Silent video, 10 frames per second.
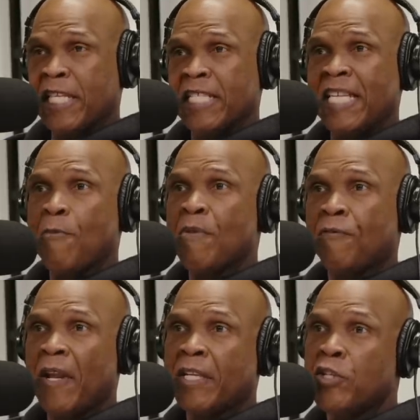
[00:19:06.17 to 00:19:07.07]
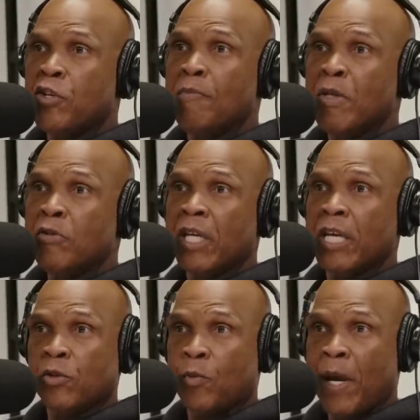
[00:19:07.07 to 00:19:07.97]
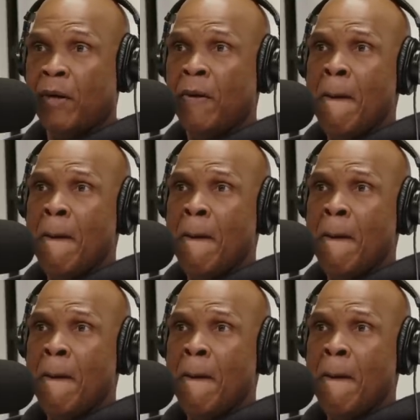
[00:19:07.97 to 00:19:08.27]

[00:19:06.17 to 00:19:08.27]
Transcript: does that reflect in your music as well?